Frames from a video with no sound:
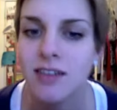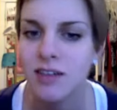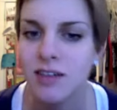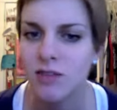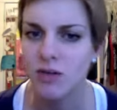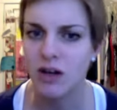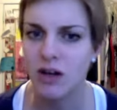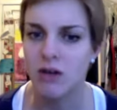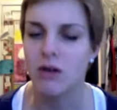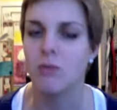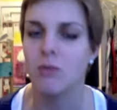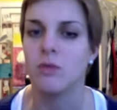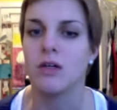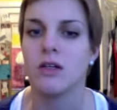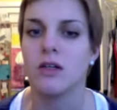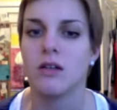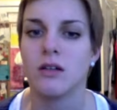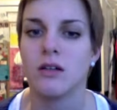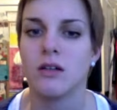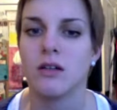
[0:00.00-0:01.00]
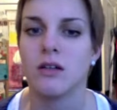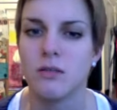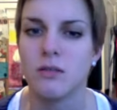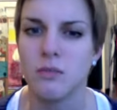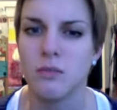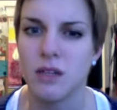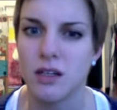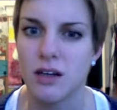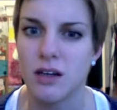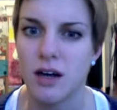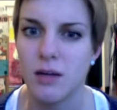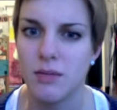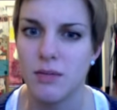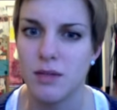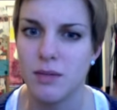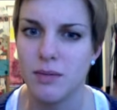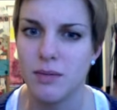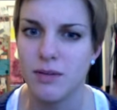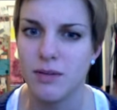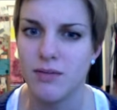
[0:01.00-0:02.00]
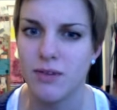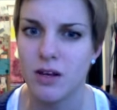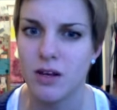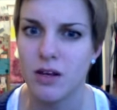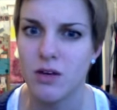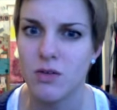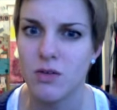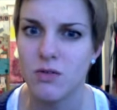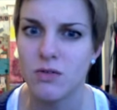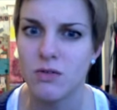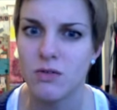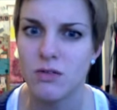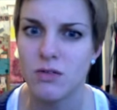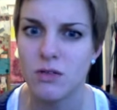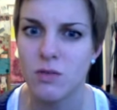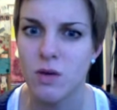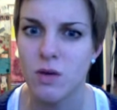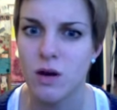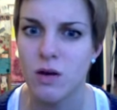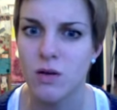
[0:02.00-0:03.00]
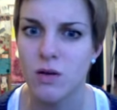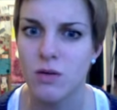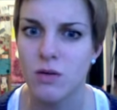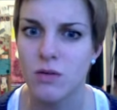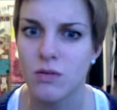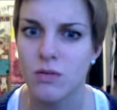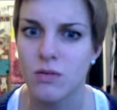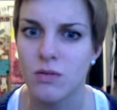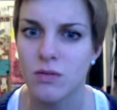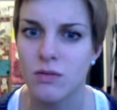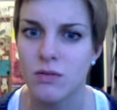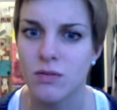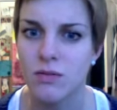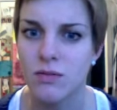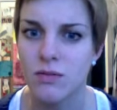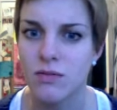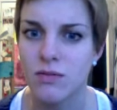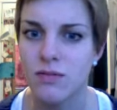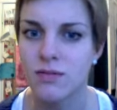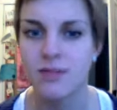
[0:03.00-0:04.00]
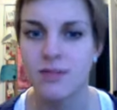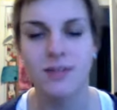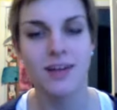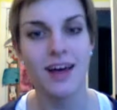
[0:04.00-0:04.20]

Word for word: wow, I'm weird. I'm like hyped up on fake news. Whoa.